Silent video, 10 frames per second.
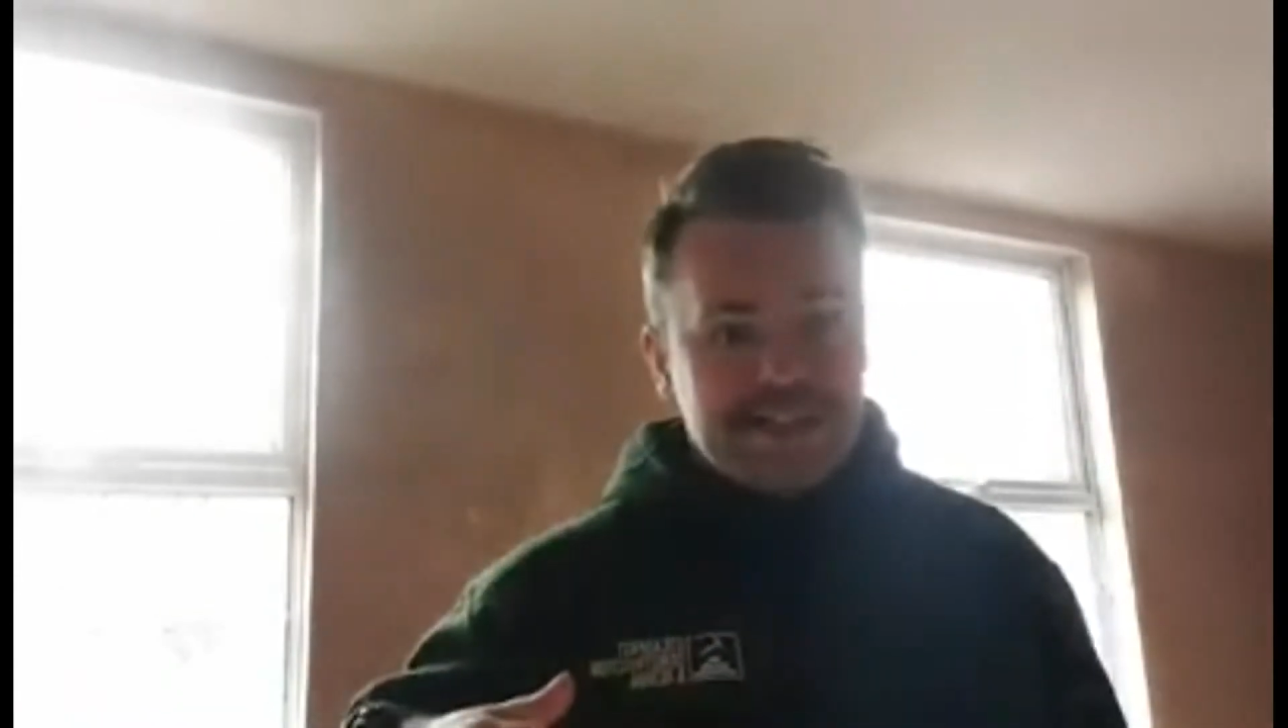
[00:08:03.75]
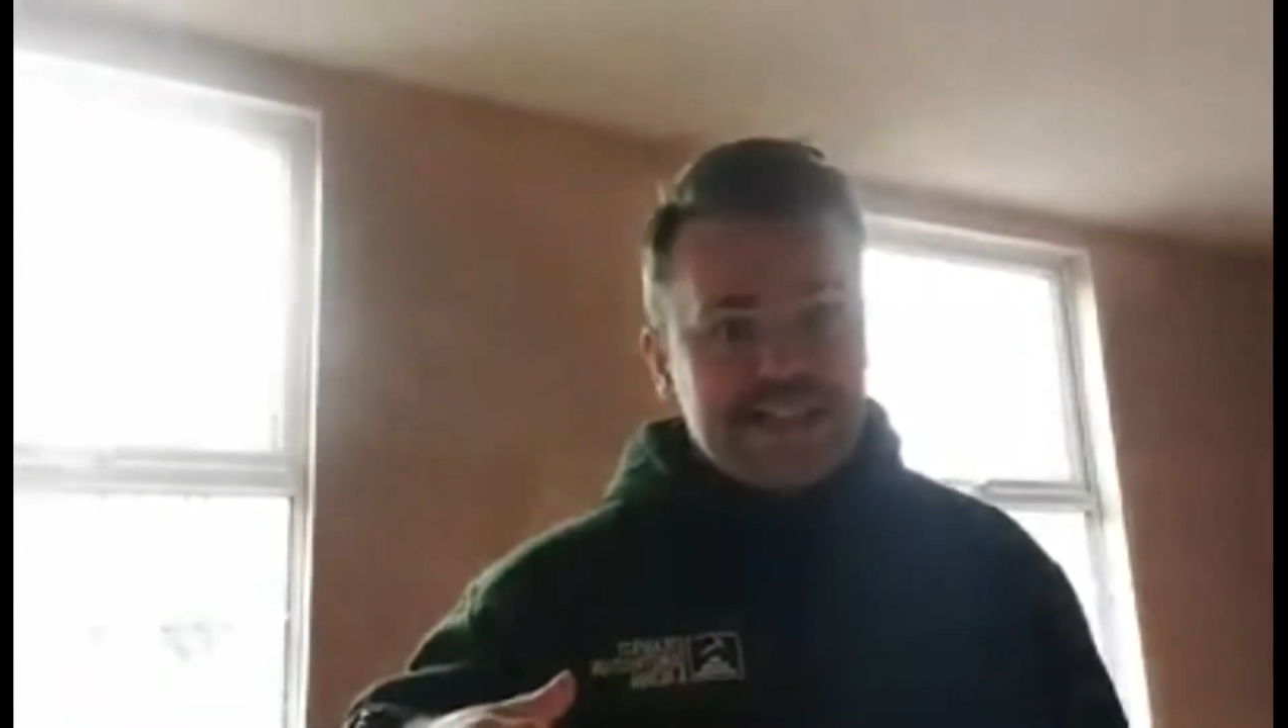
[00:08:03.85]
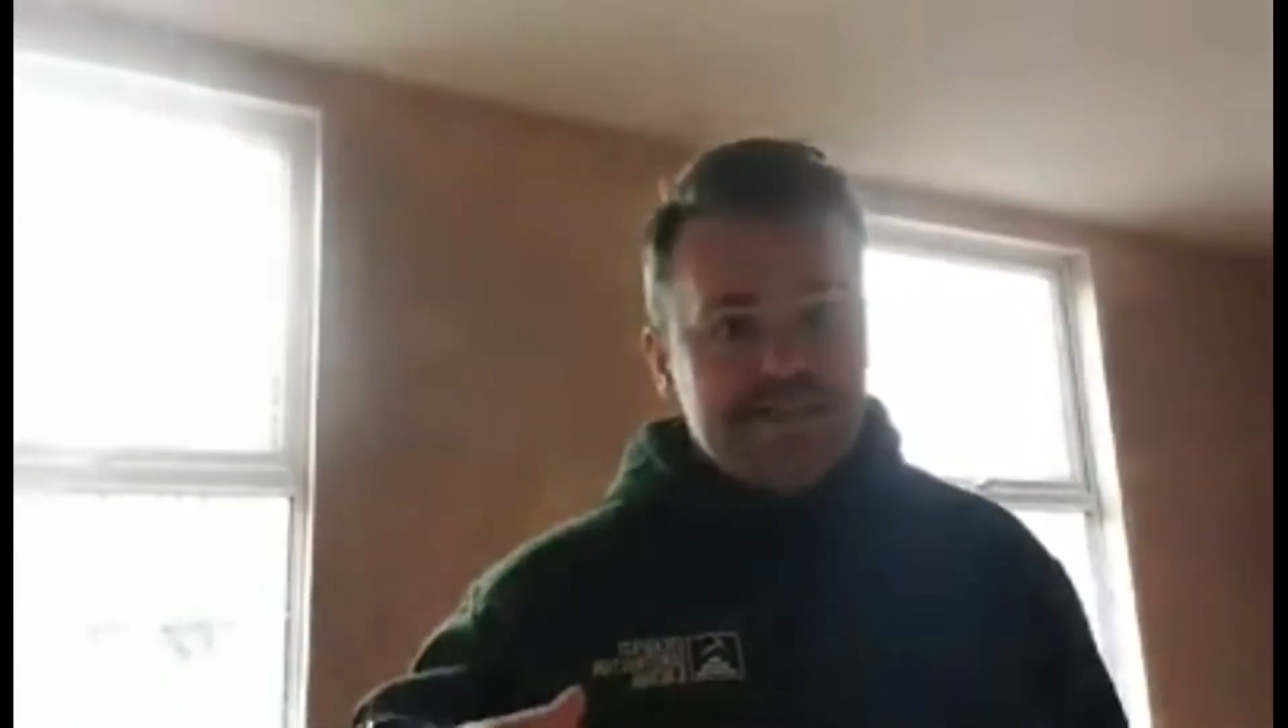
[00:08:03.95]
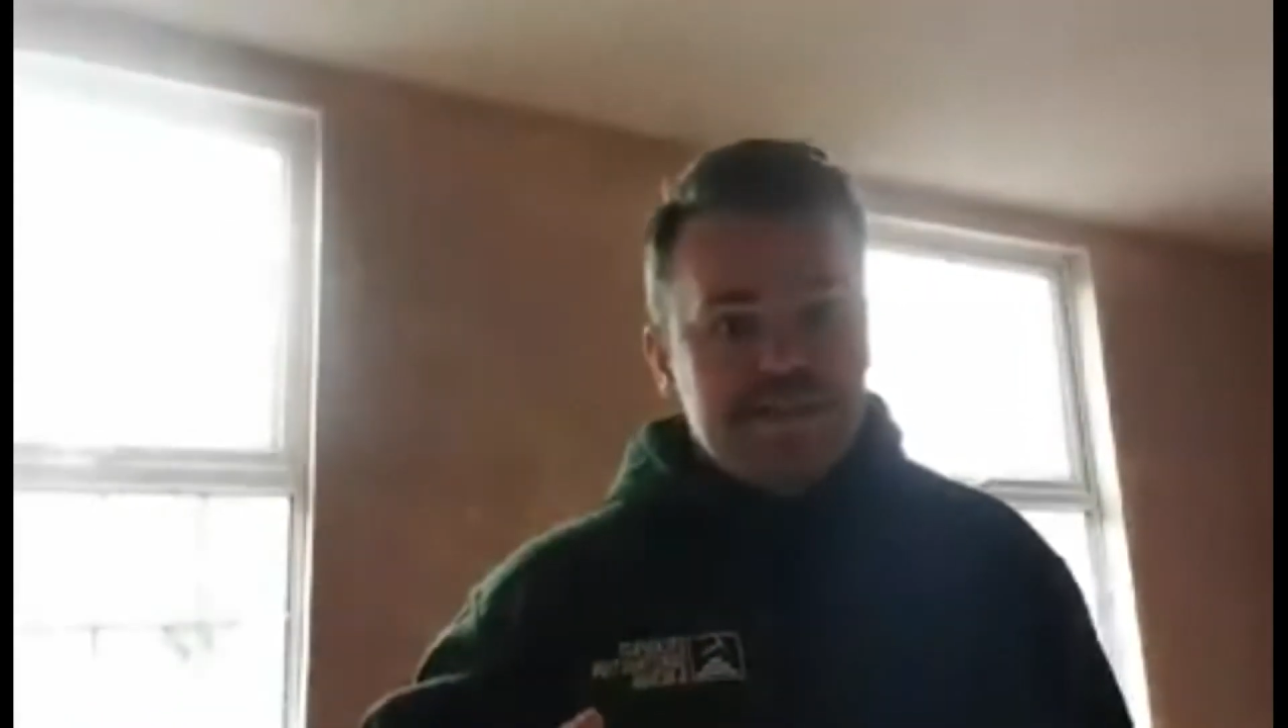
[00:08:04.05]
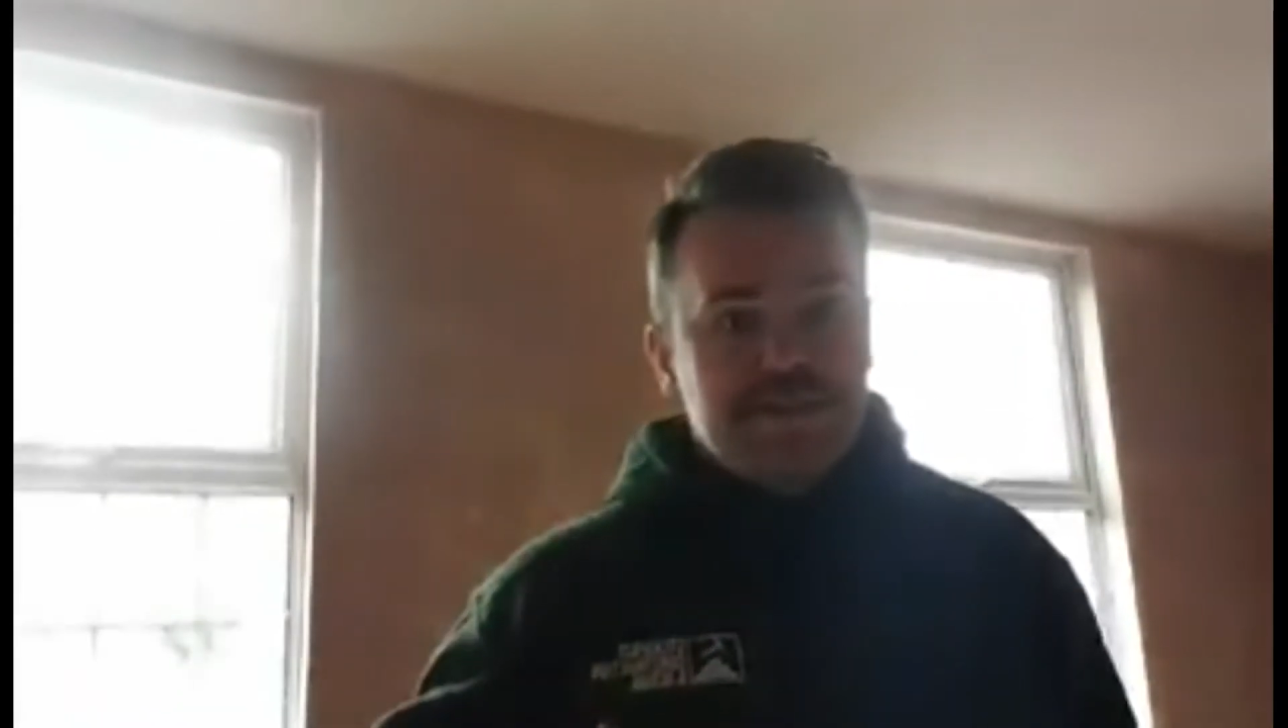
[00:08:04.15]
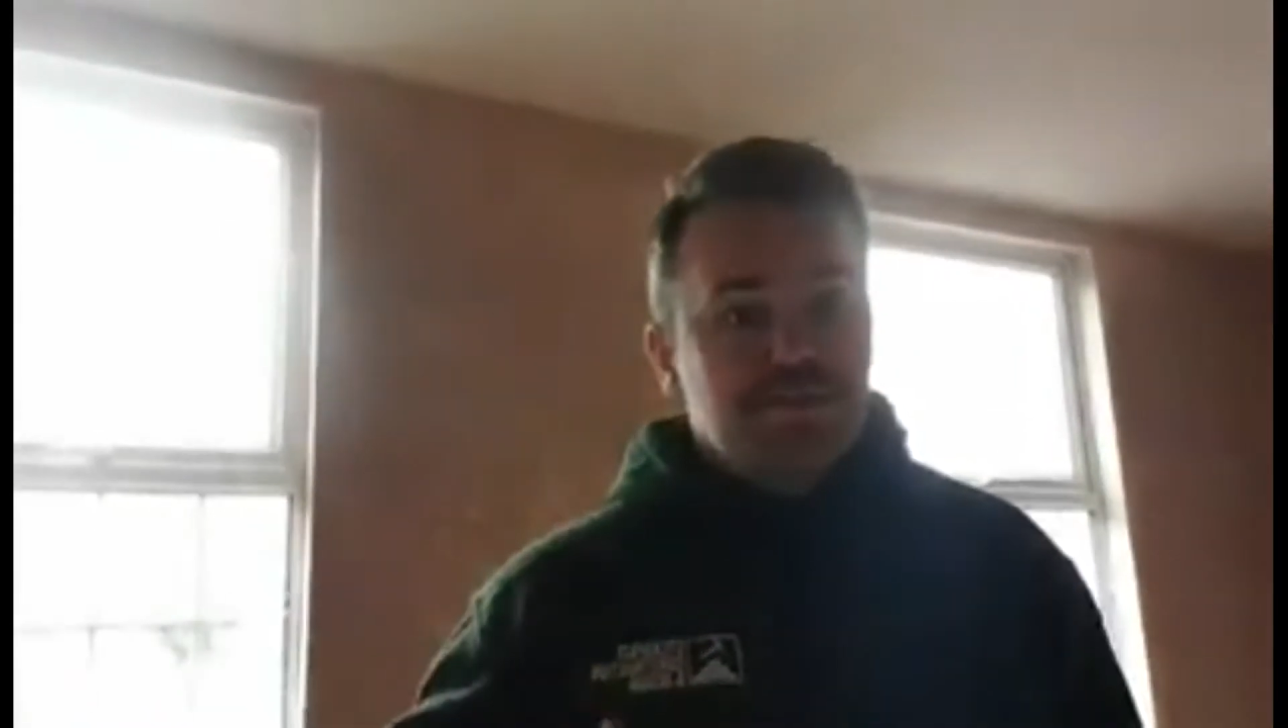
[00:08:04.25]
the heaters,